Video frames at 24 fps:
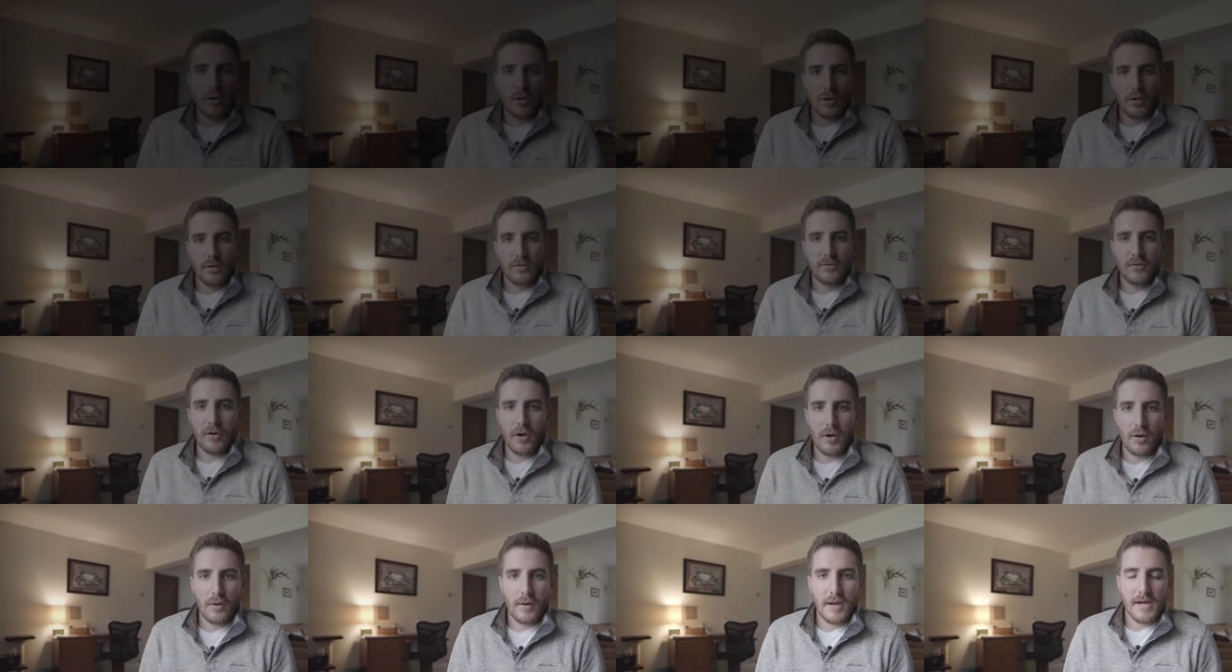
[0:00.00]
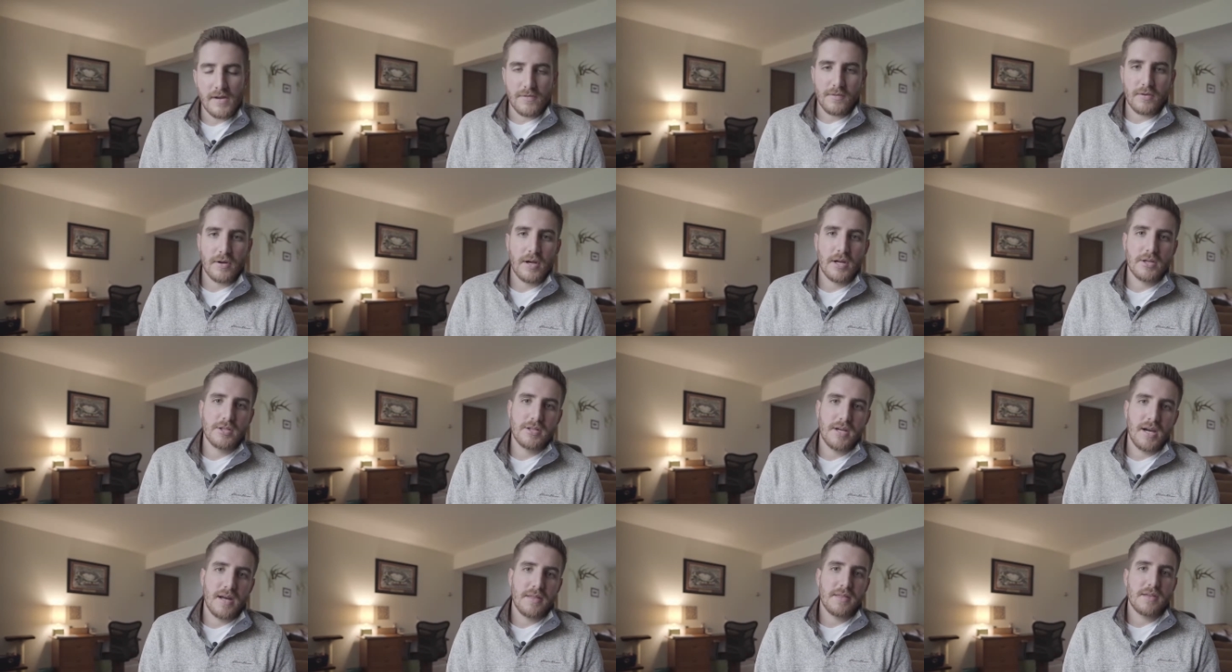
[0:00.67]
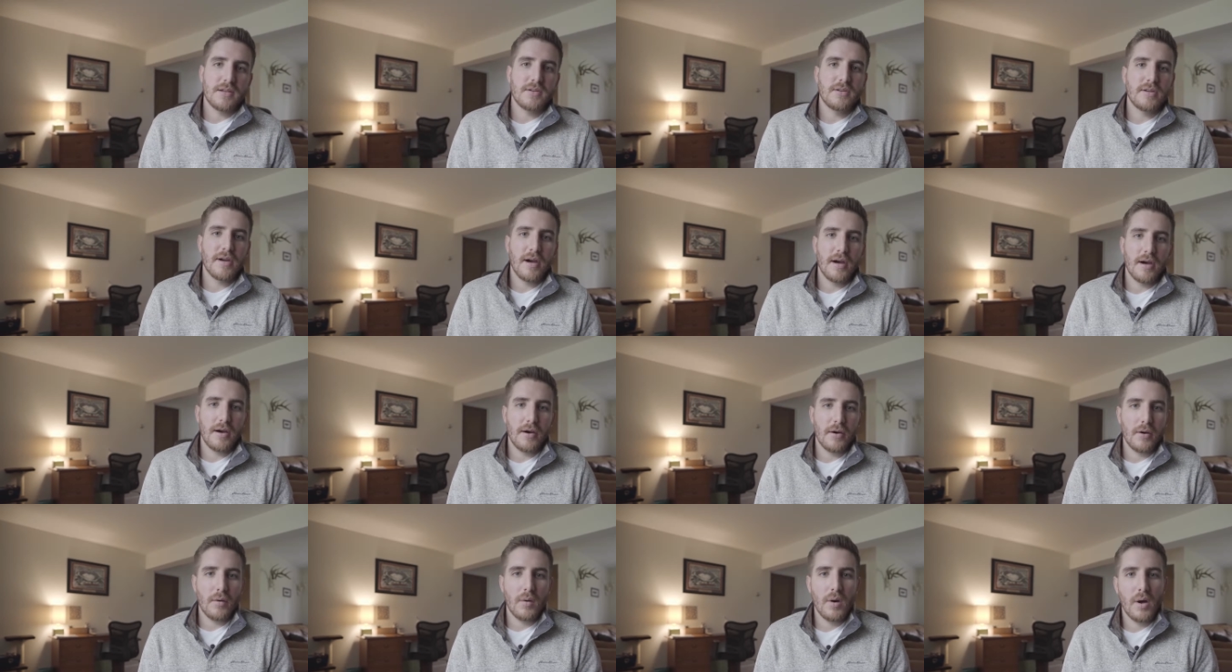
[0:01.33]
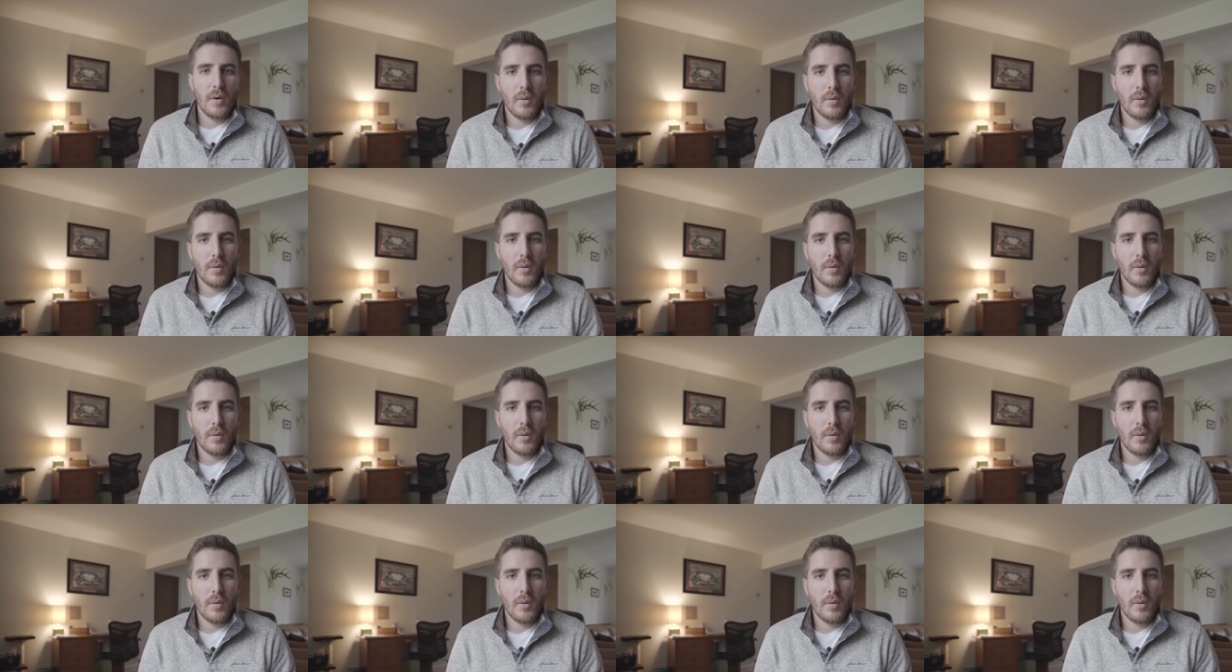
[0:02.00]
So after I shot the doe,